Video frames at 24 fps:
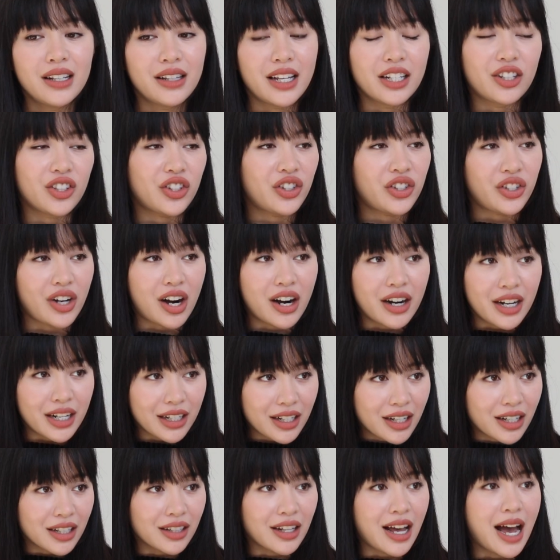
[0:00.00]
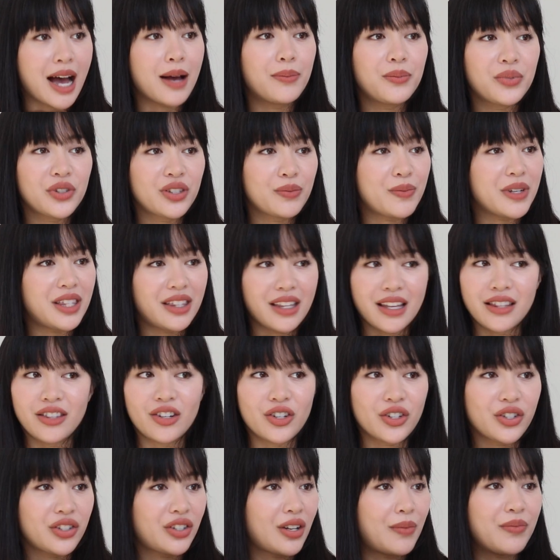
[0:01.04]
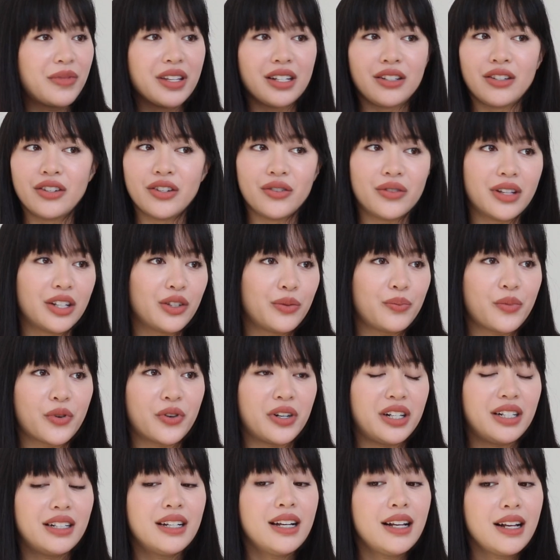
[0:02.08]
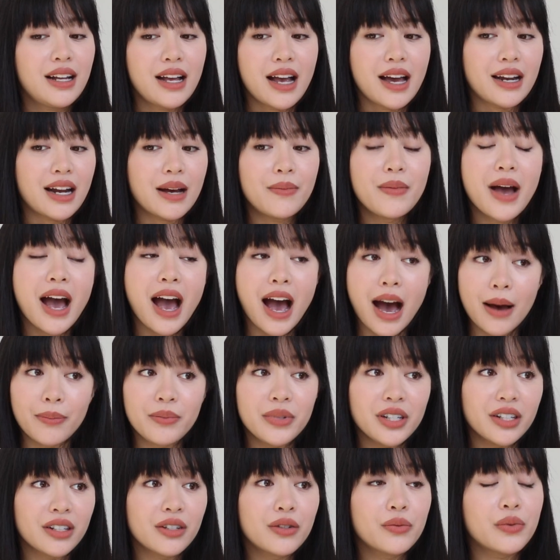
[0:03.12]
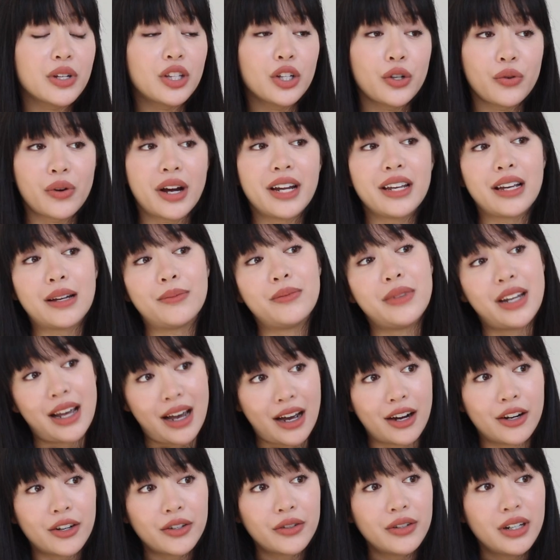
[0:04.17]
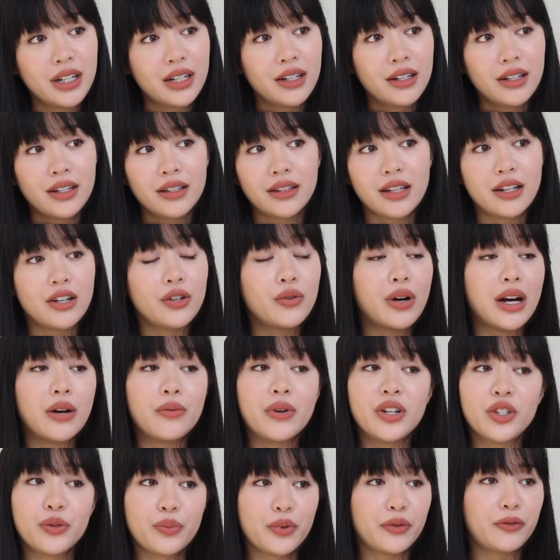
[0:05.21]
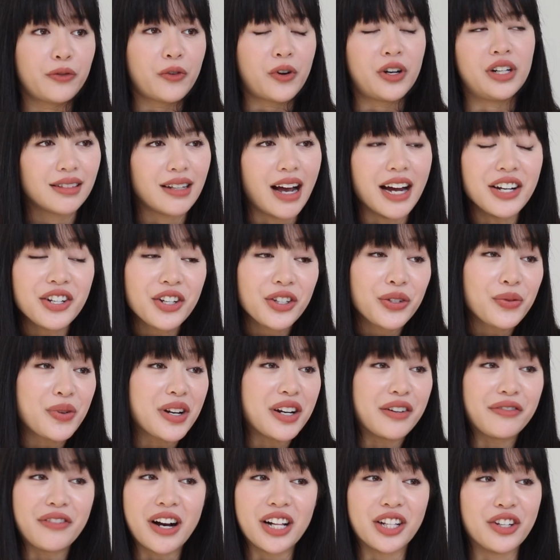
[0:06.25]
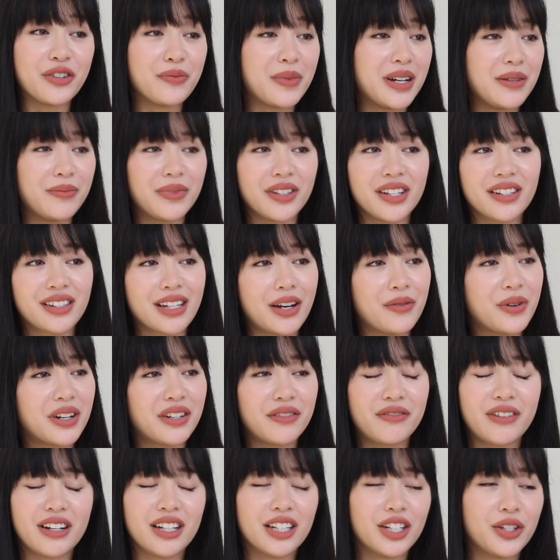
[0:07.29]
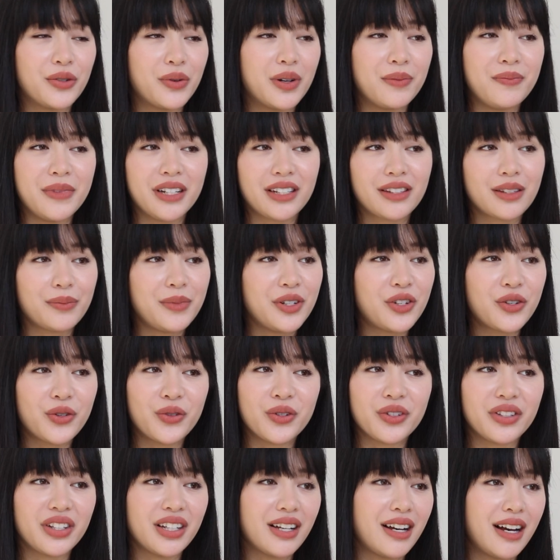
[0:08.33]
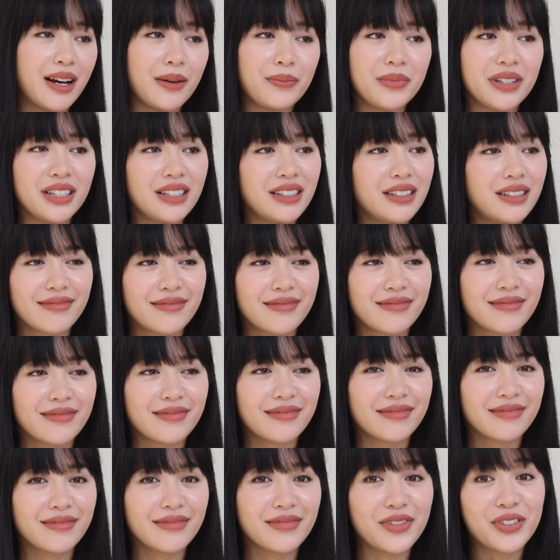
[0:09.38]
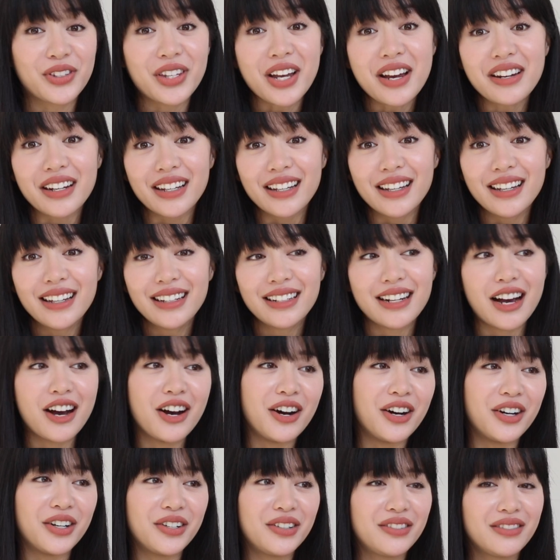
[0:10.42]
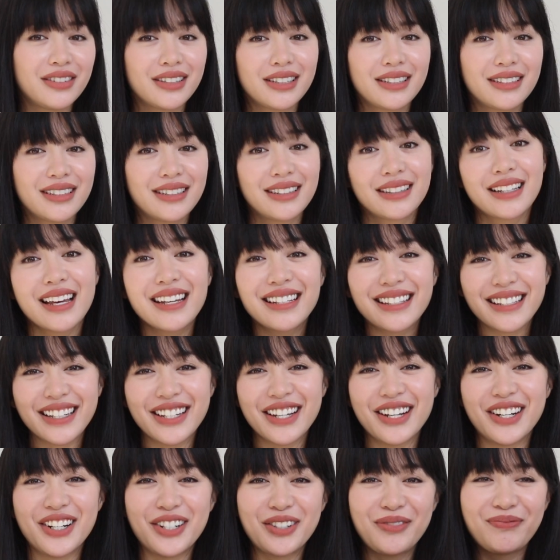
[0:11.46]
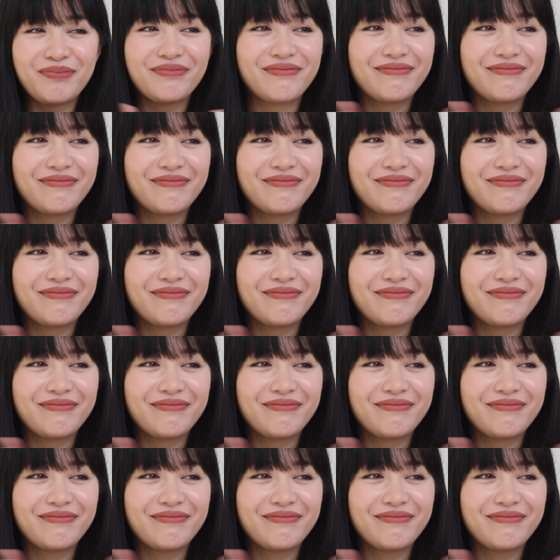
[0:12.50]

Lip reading: like a star, it collapses, but then there's something new that's born. And I'm happier with who I am now than who I was before. I just want to follow my bliss. I want to follow what makes me truly happy. Is that it? Oh, thank you.